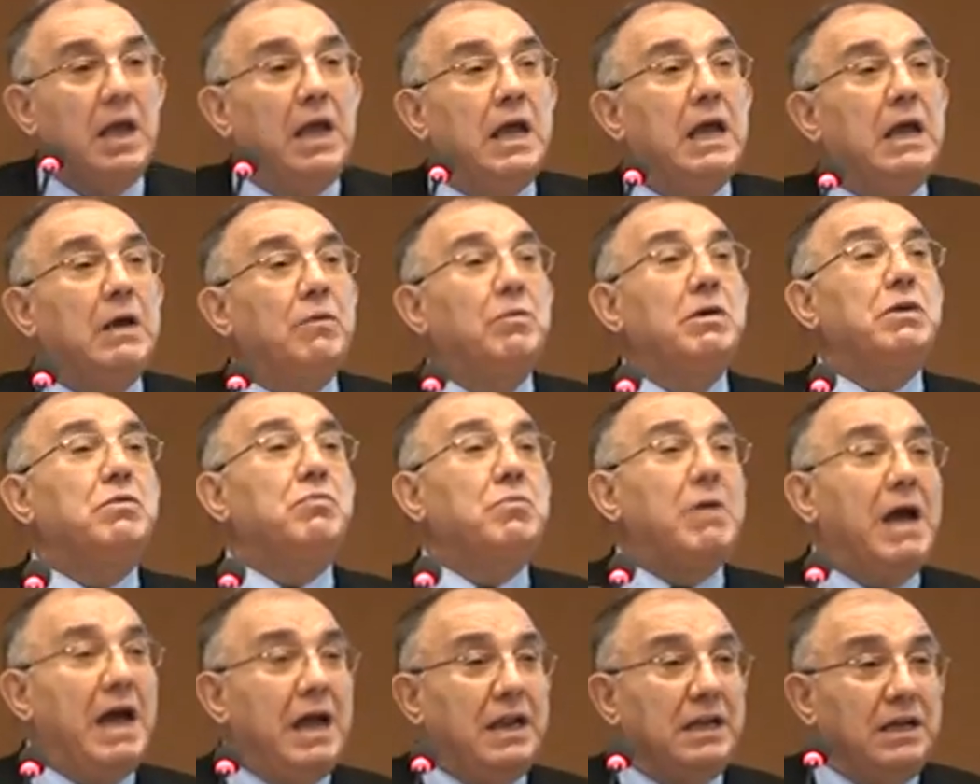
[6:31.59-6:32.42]
even
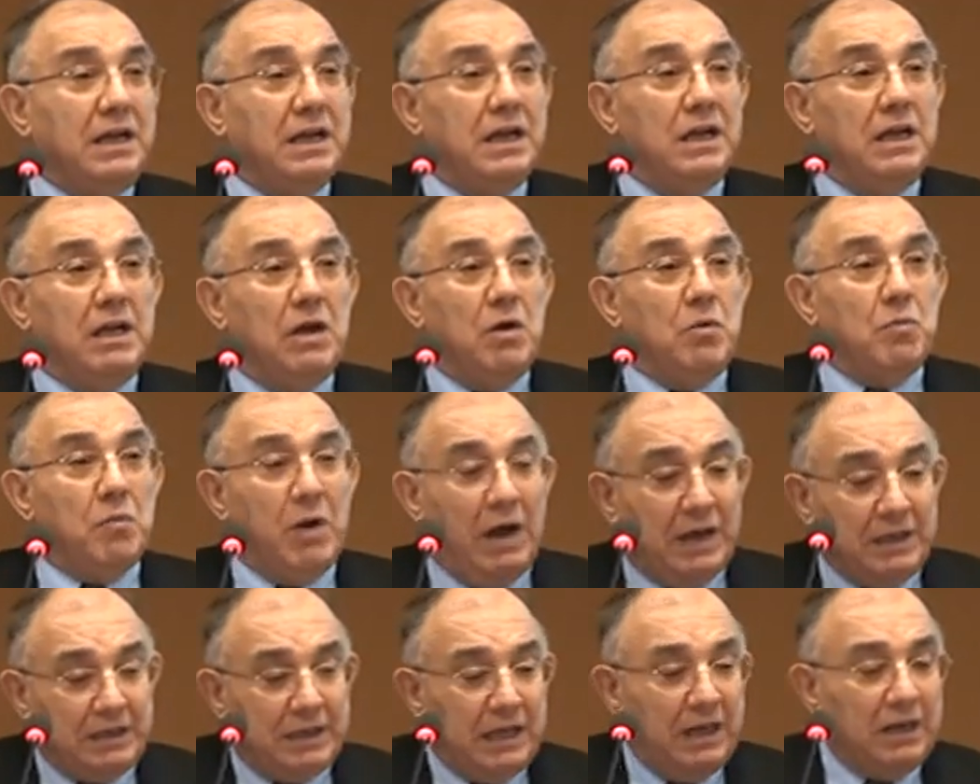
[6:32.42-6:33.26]
when
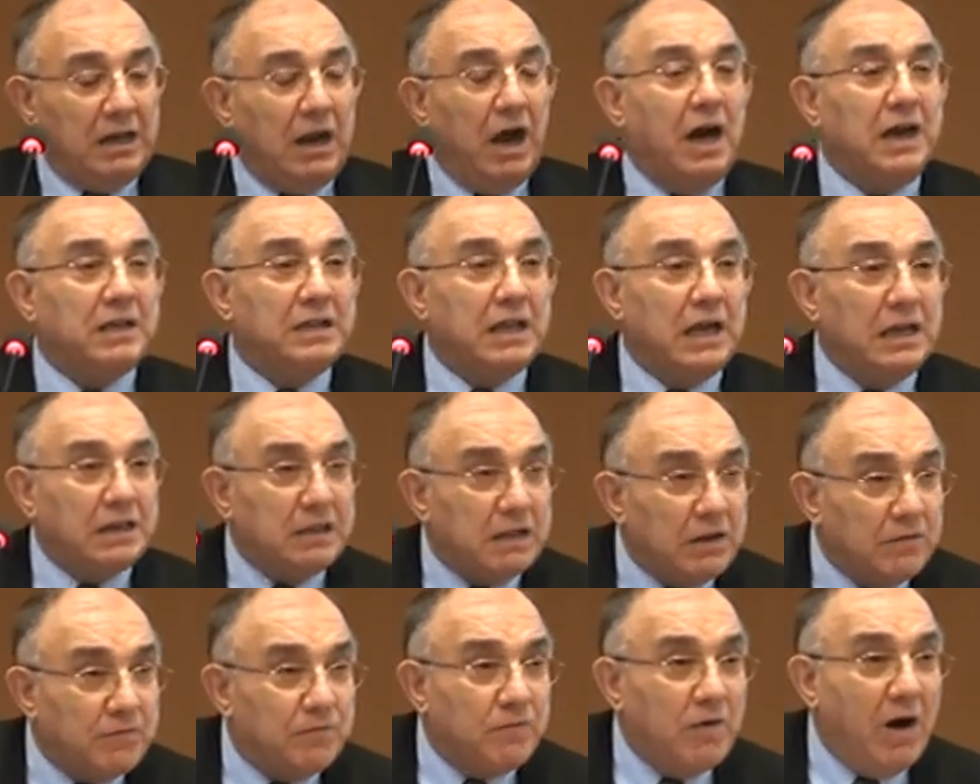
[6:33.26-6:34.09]
one can
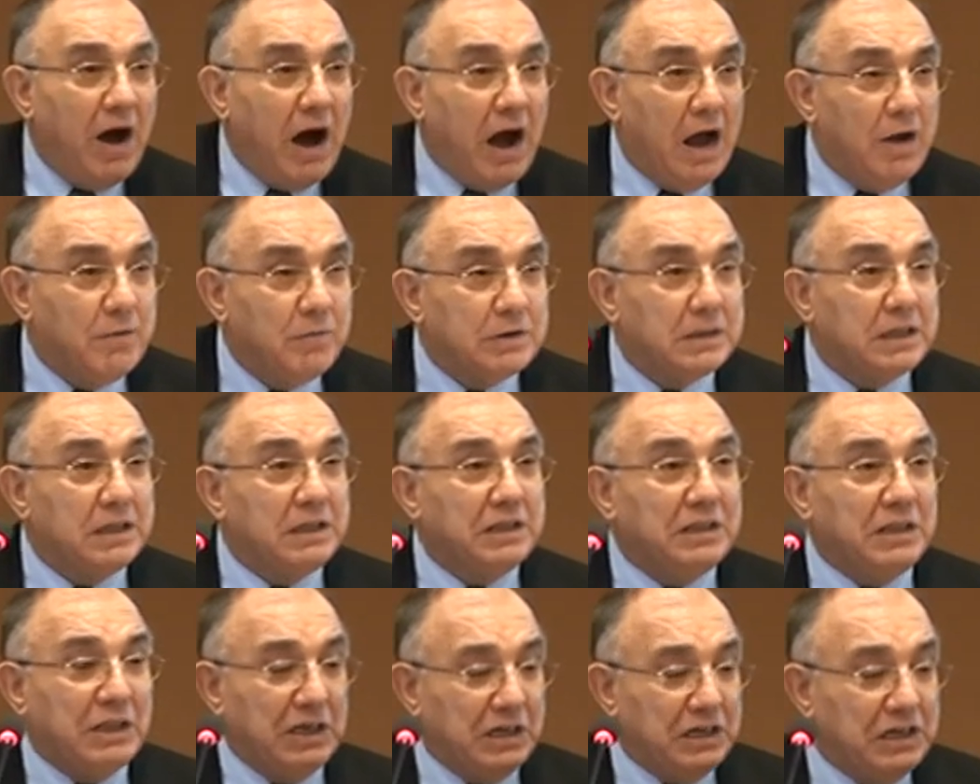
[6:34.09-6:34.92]
identify with
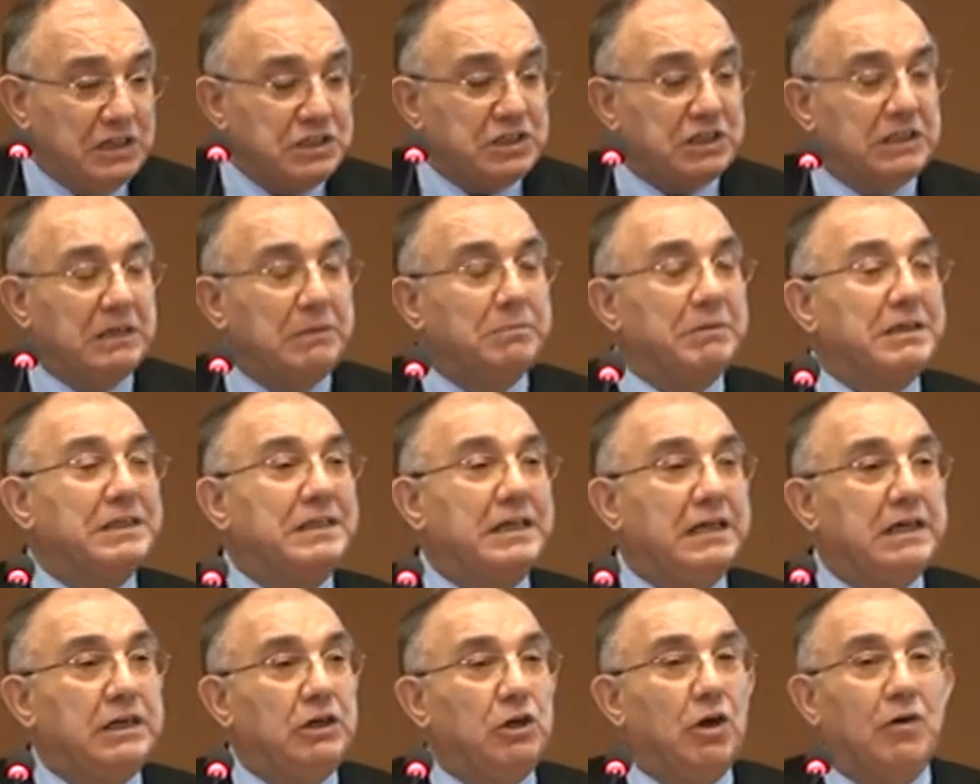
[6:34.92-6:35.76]
a reasonable
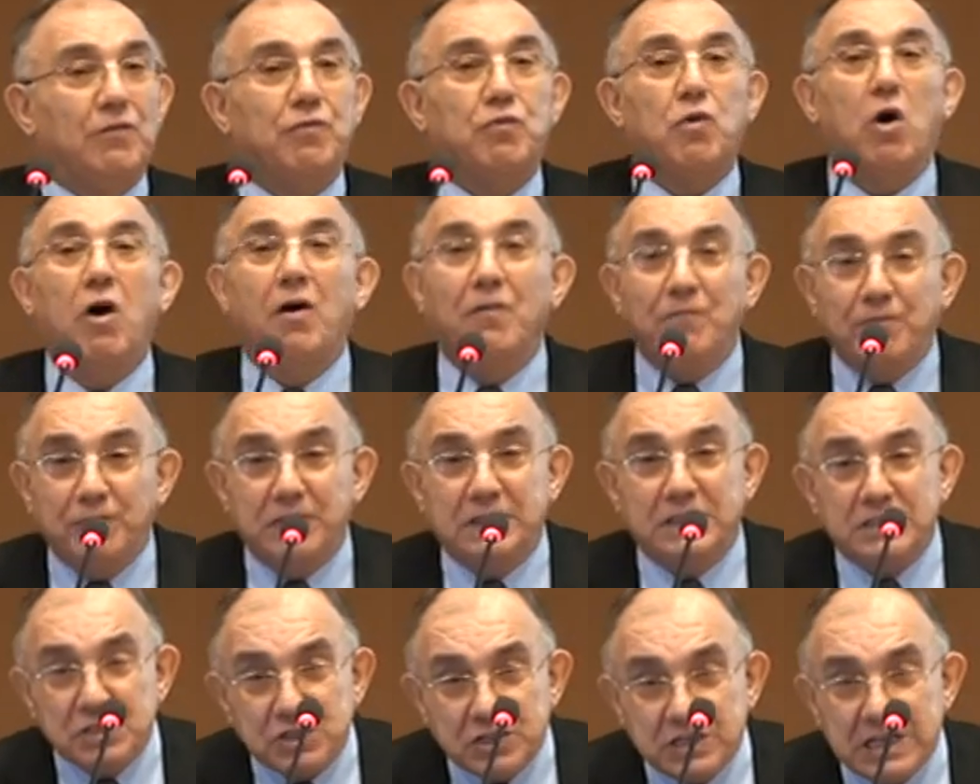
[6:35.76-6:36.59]
degree of
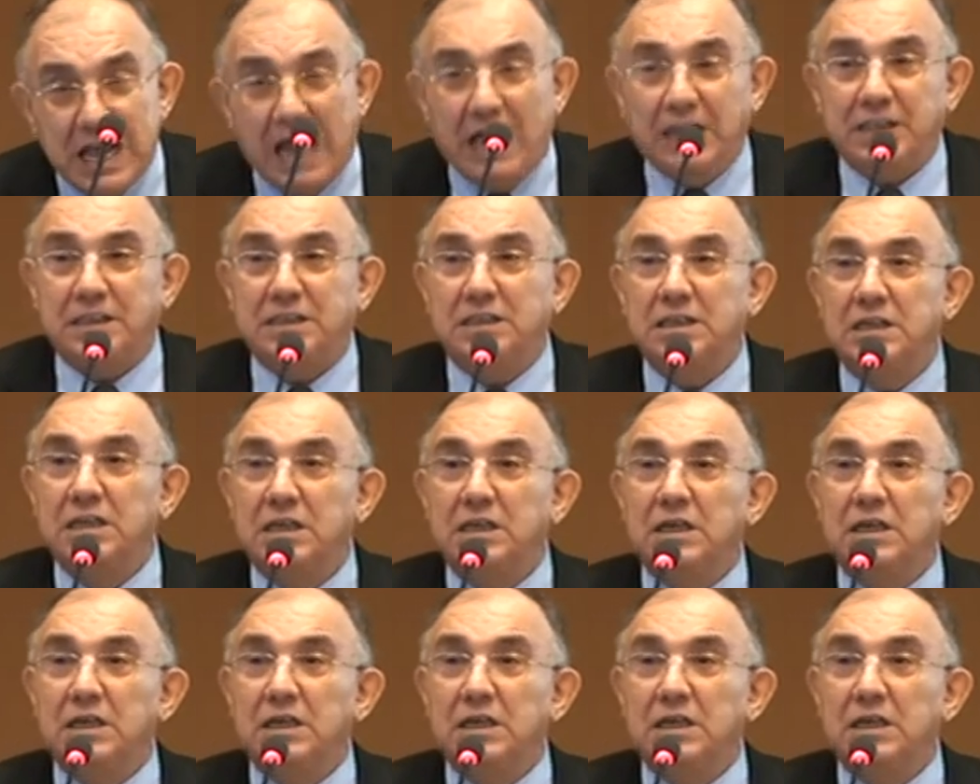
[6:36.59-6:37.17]
confidence that